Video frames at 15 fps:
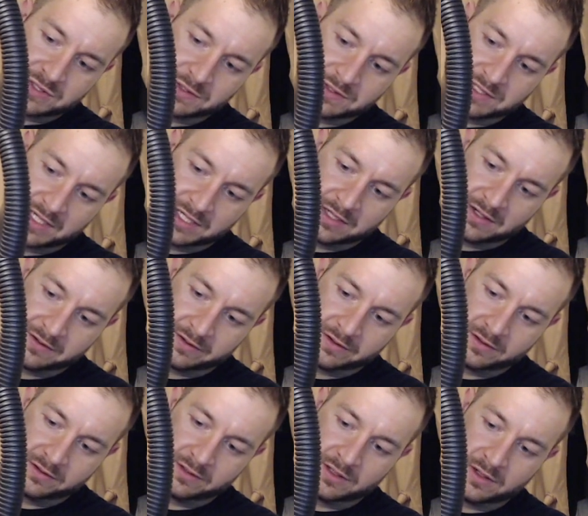looks like another,
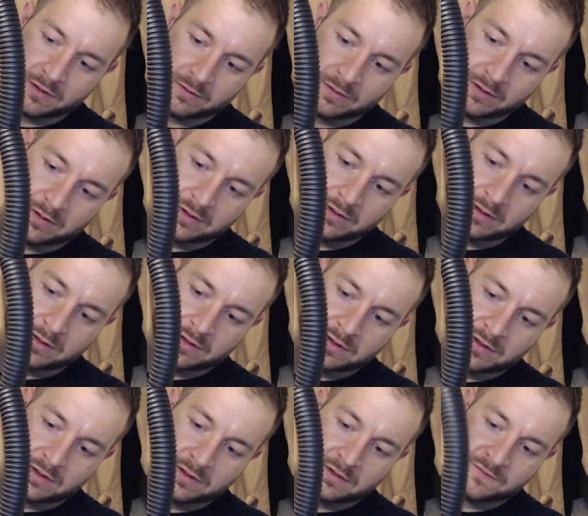
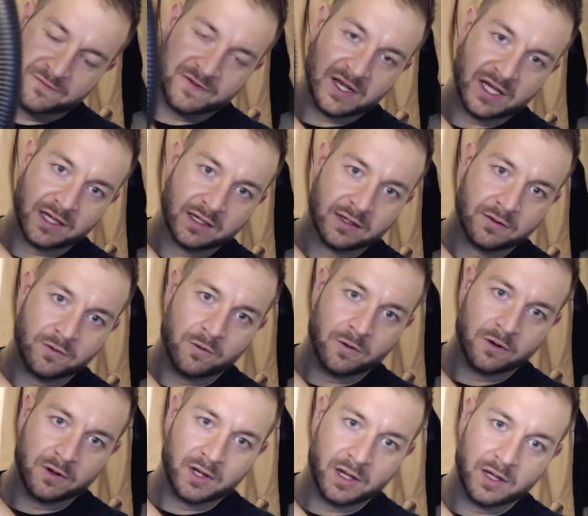fitting
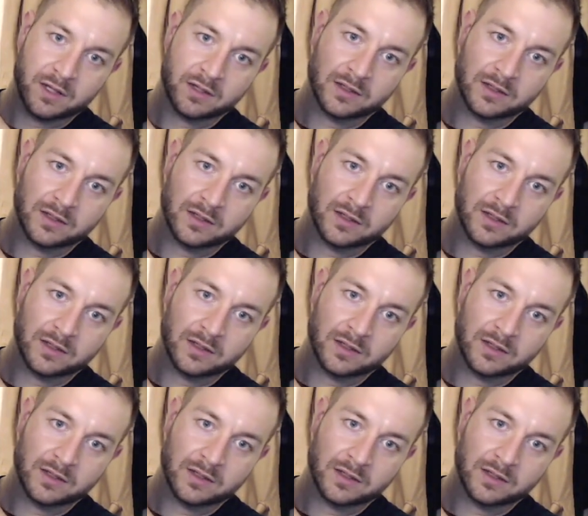or,